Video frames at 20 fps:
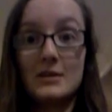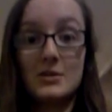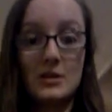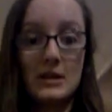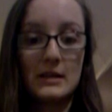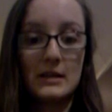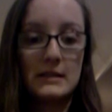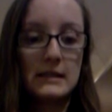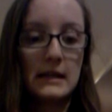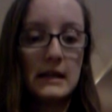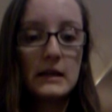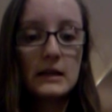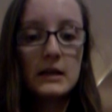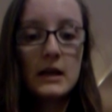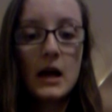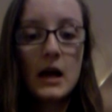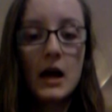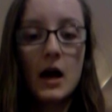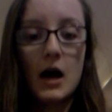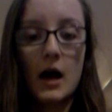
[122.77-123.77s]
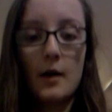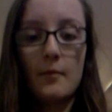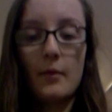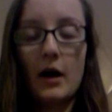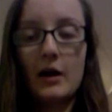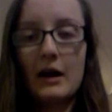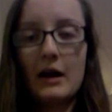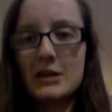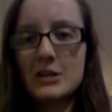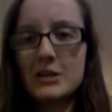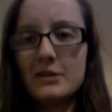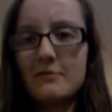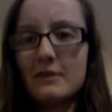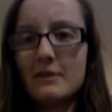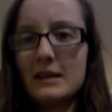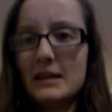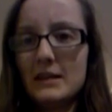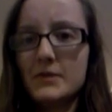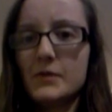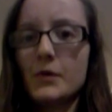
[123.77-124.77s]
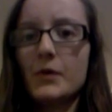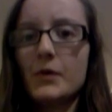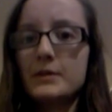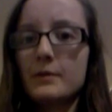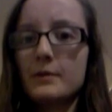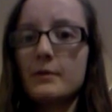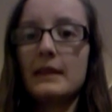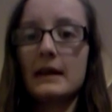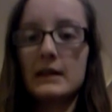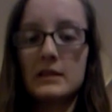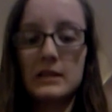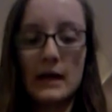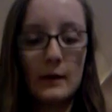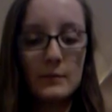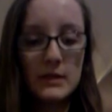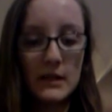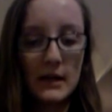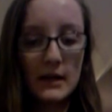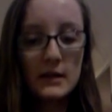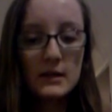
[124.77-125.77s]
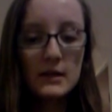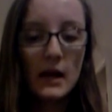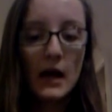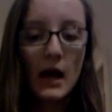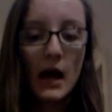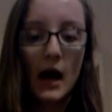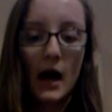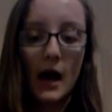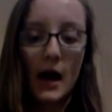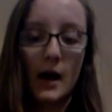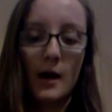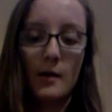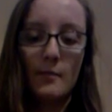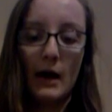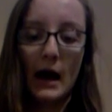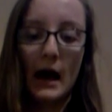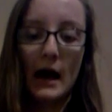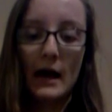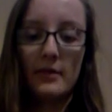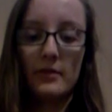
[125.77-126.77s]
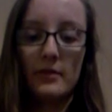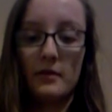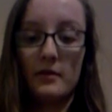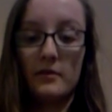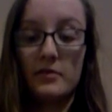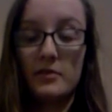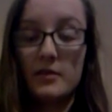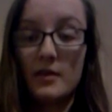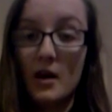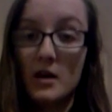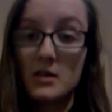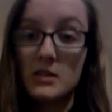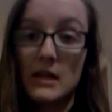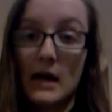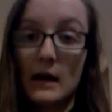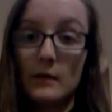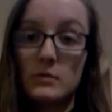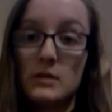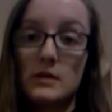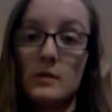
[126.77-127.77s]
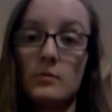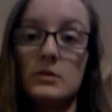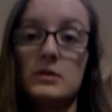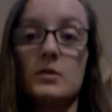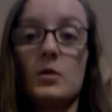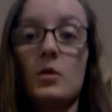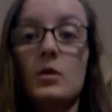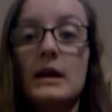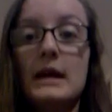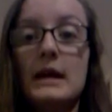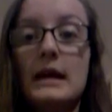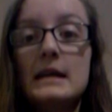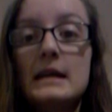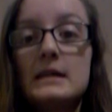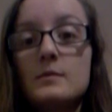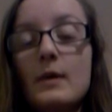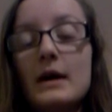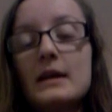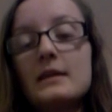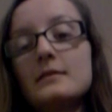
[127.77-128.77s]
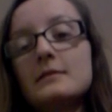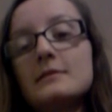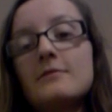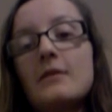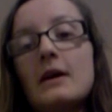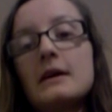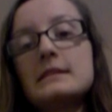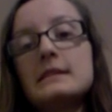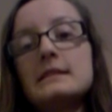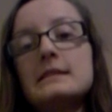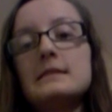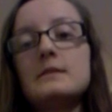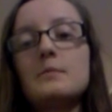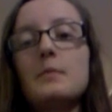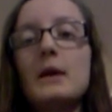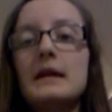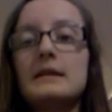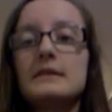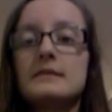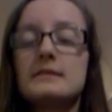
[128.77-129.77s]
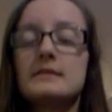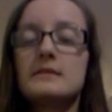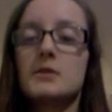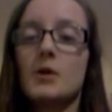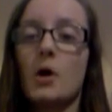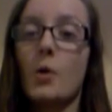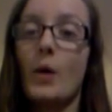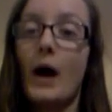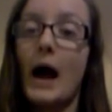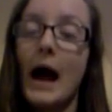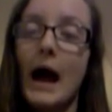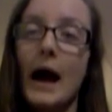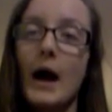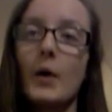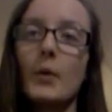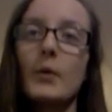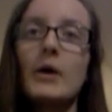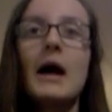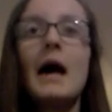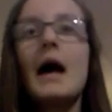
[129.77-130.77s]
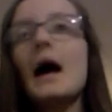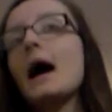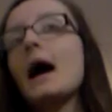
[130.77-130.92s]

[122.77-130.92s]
interesting. I actually really enjoyed doing that chapter. And the third chapter was on independence versus dependence, so how